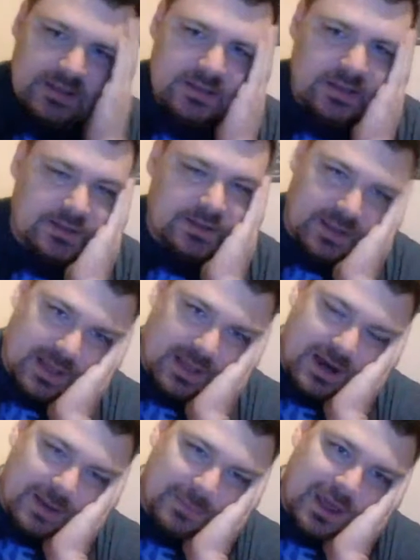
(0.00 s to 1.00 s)
since
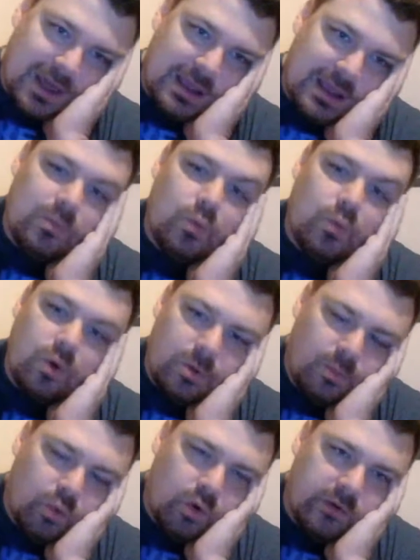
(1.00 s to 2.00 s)
then. I'm kind of getting
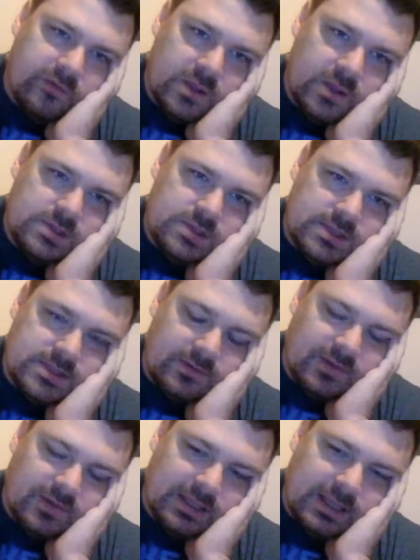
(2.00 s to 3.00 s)
more views and
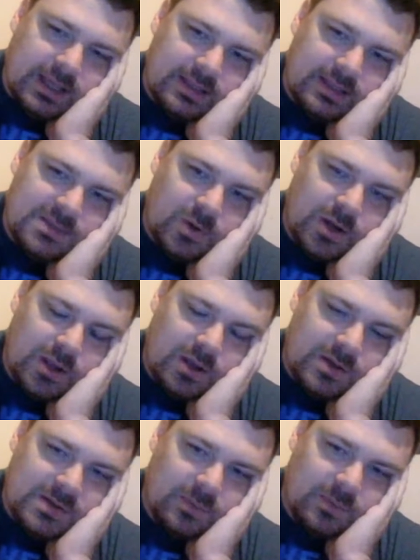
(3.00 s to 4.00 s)
stuff like that. That's pretty
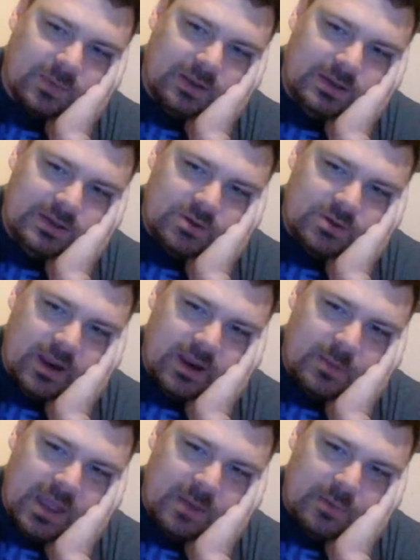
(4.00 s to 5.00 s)
awesome. So I
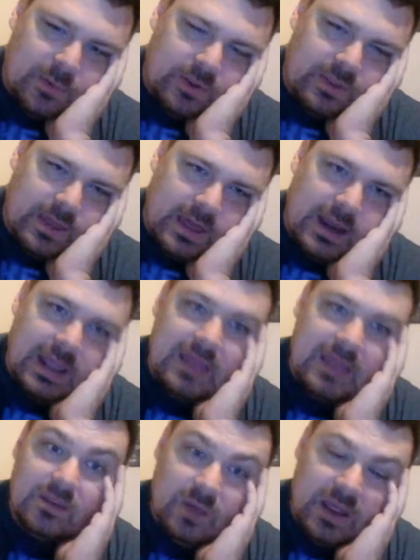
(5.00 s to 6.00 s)
am happy with that.
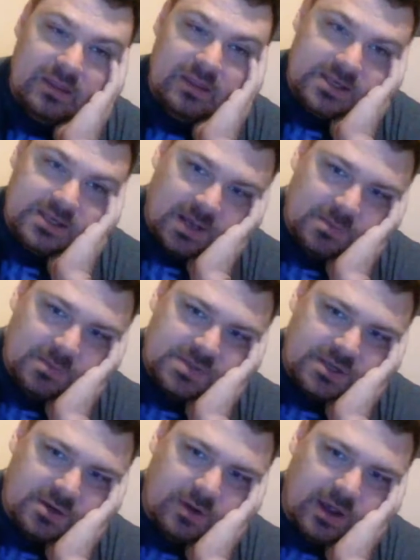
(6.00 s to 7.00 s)
And the subs
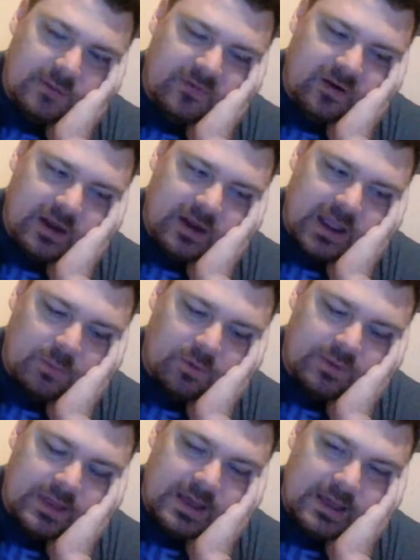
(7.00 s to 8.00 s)
too. I'm very happy with
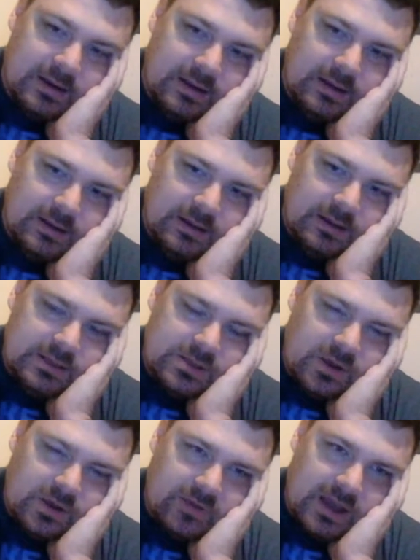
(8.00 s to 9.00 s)
that.
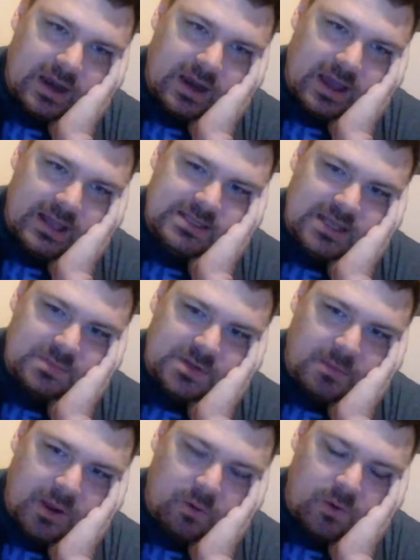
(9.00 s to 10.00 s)
So I've got 9
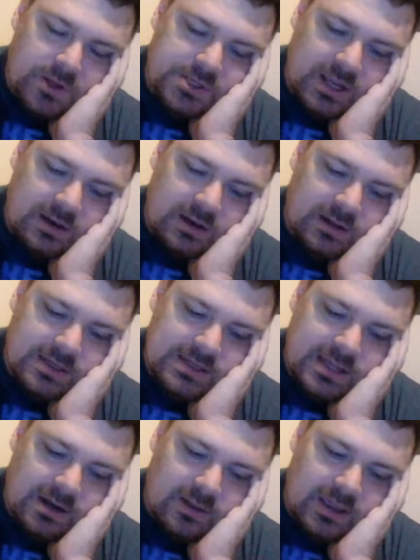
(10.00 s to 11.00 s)
subs on my one channel and
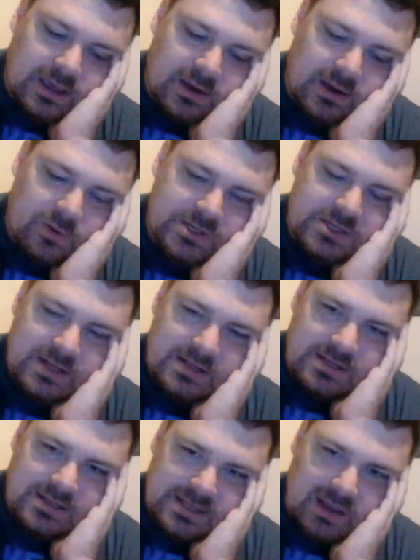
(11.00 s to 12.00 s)
10 on the other, which
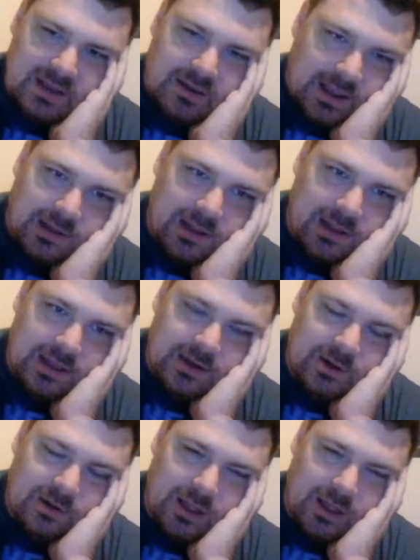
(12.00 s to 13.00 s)
doesn't sound like a lot.
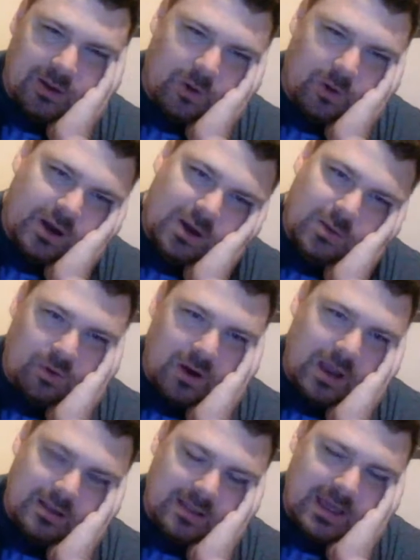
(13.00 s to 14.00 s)
You're like, why are you
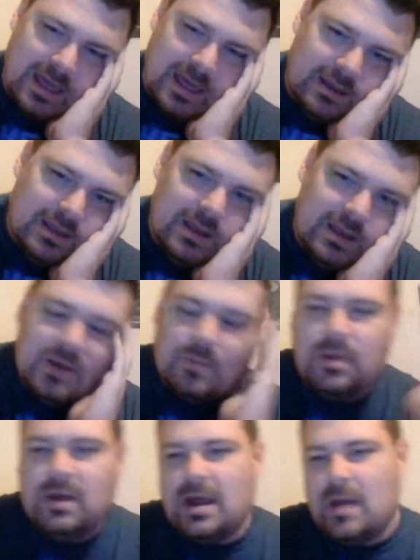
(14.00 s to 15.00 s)
proud of that?
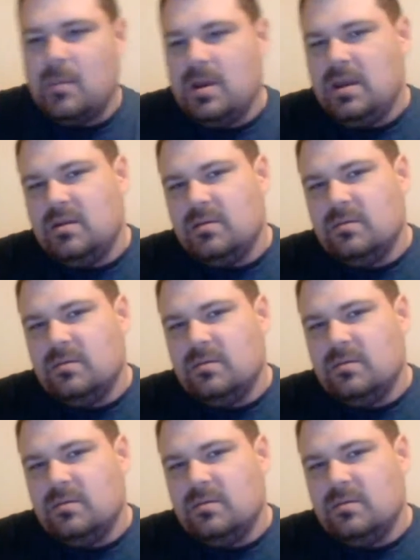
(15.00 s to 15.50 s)
But I mean,